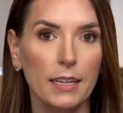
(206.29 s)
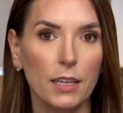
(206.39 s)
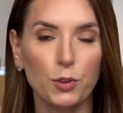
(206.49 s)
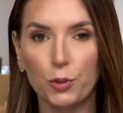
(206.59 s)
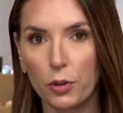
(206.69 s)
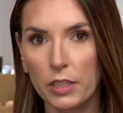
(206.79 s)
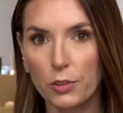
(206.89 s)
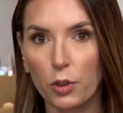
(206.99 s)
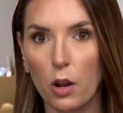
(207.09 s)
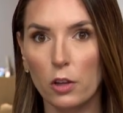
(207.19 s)
His
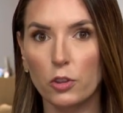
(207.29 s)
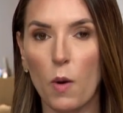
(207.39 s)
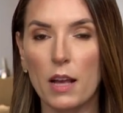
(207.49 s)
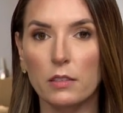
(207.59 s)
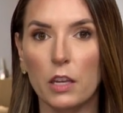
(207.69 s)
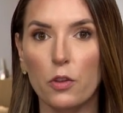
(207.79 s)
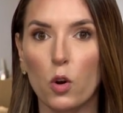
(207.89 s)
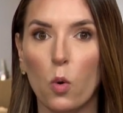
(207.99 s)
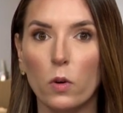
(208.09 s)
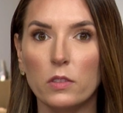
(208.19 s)
attorneys are also asking the
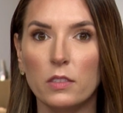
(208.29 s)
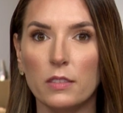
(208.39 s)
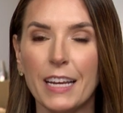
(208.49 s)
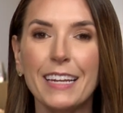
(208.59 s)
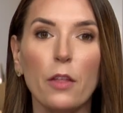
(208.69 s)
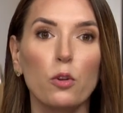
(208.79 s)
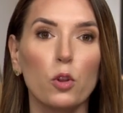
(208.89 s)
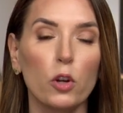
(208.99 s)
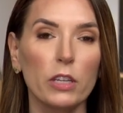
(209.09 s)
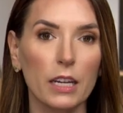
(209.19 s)
courts to take another
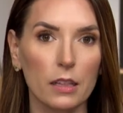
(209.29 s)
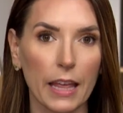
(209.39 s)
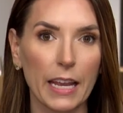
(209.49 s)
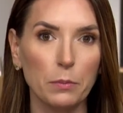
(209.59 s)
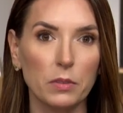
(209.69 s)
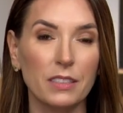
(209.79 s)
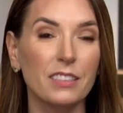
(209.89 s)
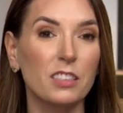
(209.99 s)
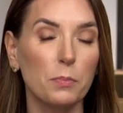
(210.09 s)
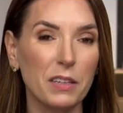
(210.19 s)
look at claims
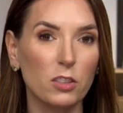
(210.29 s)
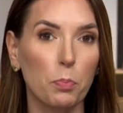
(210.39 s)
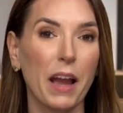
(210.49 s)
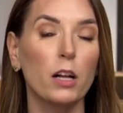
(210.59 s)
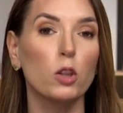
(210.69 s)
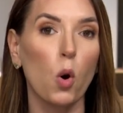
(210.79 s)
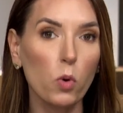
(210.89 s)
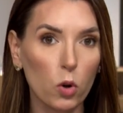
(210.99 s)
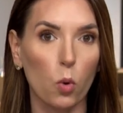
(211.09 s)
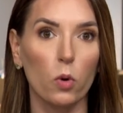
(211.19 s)
dismissed by a
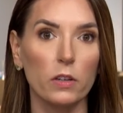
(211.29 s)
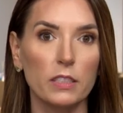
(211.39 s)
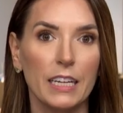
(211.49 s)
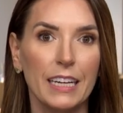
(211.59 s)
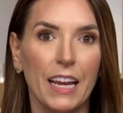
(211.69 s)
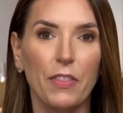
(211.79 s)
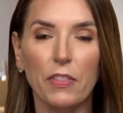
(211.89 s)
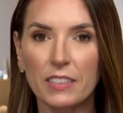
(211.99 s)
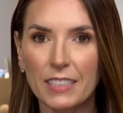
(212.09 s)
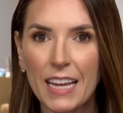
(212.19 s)
lower court that
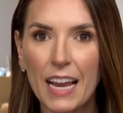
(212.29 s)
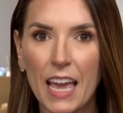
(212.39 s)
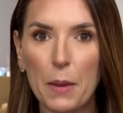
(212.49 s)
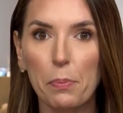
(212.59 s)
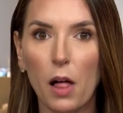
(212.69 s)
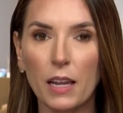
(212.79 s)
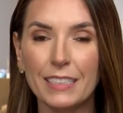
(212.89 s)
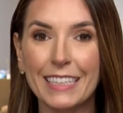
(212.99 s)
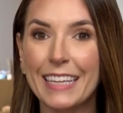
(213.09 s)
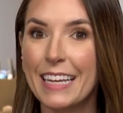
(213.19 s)
the CIA
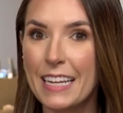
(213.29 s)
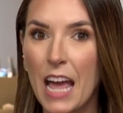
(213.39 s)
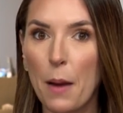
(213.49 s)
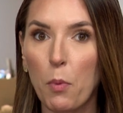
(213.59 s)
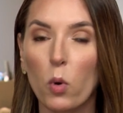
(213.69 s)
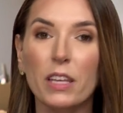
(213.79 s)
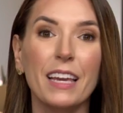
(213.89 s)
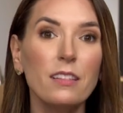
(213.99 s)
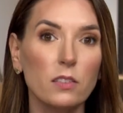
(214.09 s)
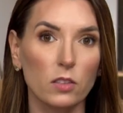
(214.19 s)
plotted to kidnap or
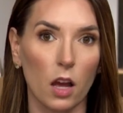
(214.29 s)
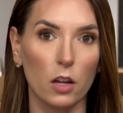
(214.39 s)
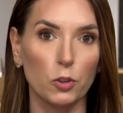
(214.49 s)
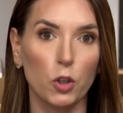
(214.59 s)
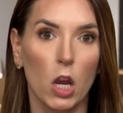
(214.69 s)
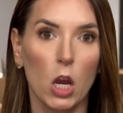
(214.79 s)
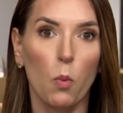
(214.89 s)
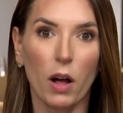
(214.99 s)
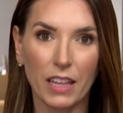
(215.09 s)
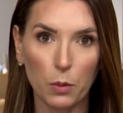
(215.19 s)
kill Assange
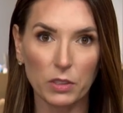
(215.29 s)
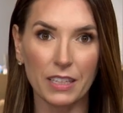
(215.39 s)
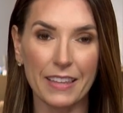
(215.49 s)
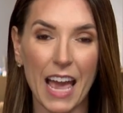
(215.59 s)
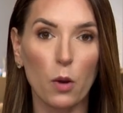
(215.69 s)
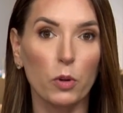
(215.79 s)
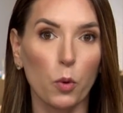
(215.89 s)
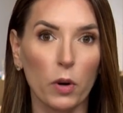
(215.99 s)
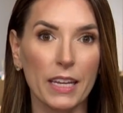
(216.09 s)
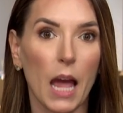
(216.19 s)
while he was in the
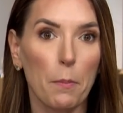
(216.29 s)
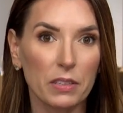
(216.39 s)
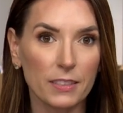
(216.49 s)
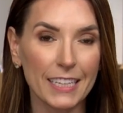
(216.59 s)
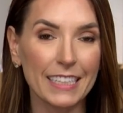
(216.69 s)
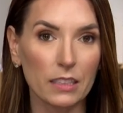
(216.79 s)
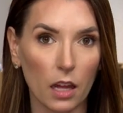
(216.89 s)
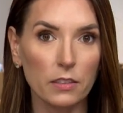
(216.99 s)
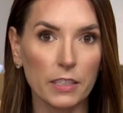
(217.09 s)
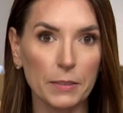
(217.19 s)
Ecuadorian embassy in
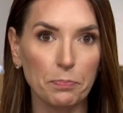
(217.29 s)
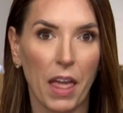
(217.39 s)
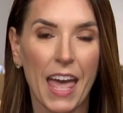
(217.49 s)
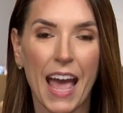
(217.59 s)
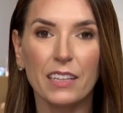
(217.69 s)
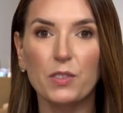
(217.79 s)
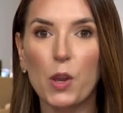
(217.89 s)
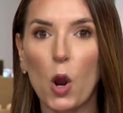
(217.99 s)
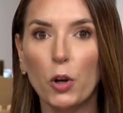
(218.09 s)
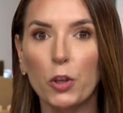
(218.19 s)
London, as
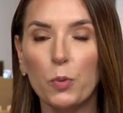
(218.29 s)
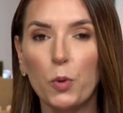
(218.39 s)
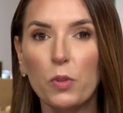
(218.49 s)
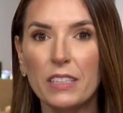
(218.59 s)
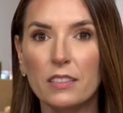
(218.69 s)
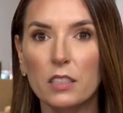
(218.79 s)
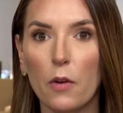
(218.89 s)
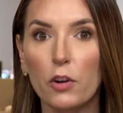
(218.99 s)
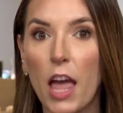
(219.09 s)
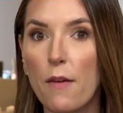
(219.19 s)
they argue newly
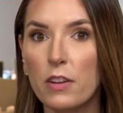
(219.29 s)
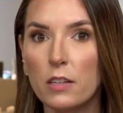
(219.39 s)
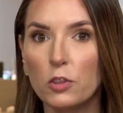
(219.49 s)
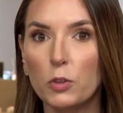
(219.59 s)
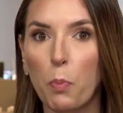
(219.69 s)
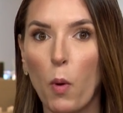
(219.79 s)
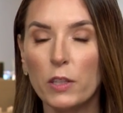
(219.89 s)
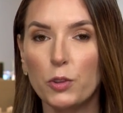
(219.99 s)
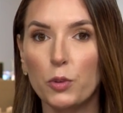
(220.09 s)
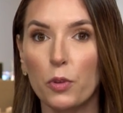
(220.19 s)
discovered evidence
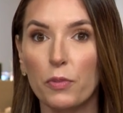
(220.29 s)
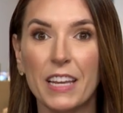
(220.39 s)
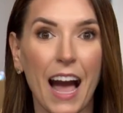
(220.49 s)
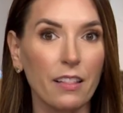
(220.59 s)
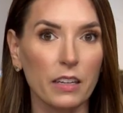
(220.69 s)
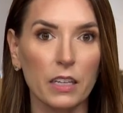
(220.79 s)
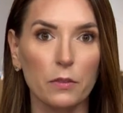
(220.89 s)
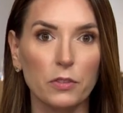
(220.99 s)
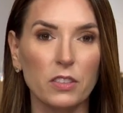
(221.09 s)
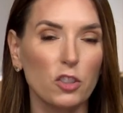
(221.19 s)
points to the reality
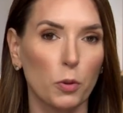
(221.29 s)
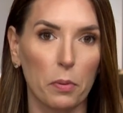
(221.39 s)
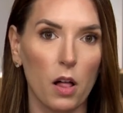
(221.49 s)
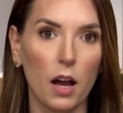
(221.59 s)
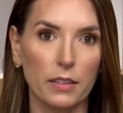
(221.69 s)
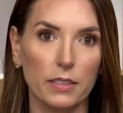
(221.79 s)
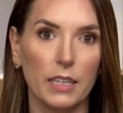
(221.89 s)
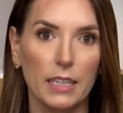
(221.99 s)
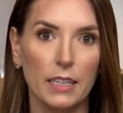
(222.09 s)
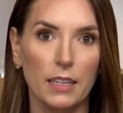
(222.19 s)
of such a plot.
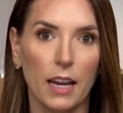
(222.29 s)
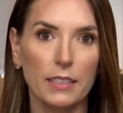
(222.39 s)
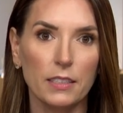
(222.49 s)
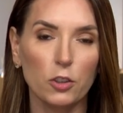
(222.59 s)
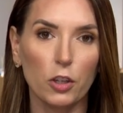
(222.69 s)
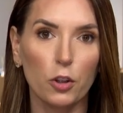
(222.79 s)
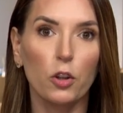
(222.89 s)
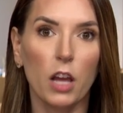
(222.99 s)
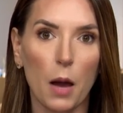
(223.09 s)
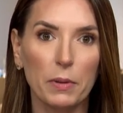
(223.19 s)
A decision
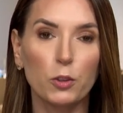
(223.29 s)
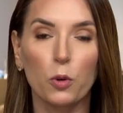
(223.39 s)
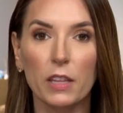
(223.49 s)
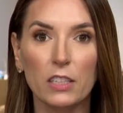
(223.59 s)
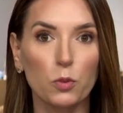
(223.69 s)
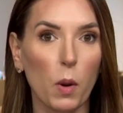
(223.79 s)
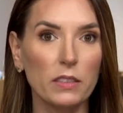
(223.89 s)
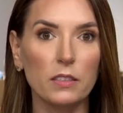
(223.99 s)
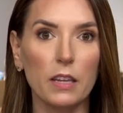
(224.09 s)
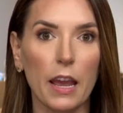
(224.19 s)
could come as early as
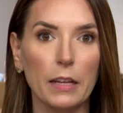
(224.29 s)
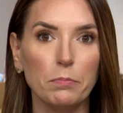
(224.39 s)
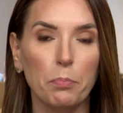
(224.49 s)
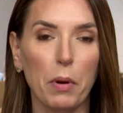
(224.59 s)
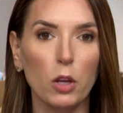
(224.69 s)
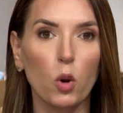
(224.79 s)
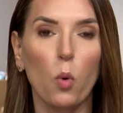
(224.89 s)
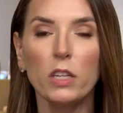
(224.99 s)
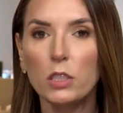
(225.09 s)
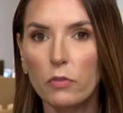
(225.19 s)
Wednesday, but
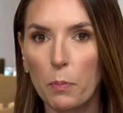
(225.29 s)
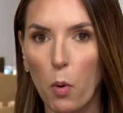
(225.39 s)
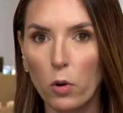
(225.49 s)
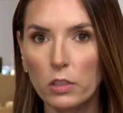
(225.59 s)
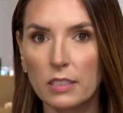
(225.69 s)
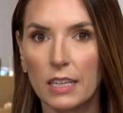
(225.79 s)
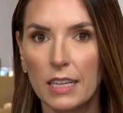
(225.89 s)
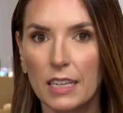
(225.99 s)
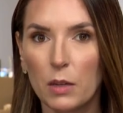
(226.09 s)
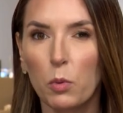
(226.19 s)
according to reports,
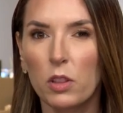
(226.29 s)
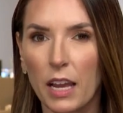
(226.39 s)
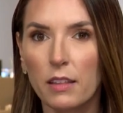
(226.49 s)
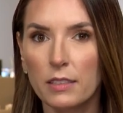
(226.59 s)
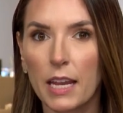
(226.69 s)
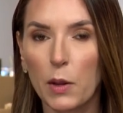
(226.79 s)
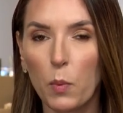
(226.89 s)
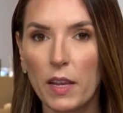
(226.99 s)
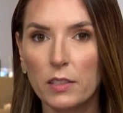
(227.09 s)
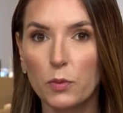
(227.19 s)
it will likely take
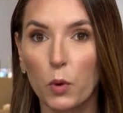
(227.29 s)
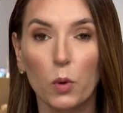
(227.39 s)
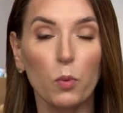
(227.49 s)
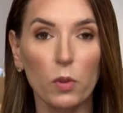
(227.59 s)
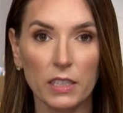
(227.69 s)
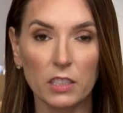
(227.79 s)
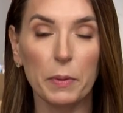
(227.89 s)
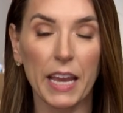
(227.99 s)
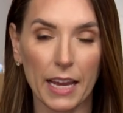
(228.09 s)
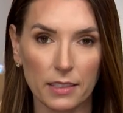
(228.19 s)
weeks for a ruling to
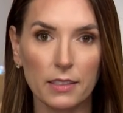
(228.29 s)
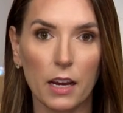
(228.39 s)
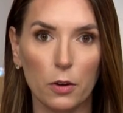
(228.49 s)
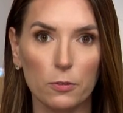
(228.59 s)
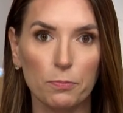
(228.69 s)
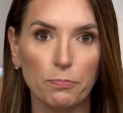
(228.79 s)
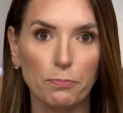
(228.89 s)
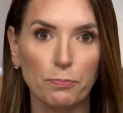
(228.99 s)
be handed down.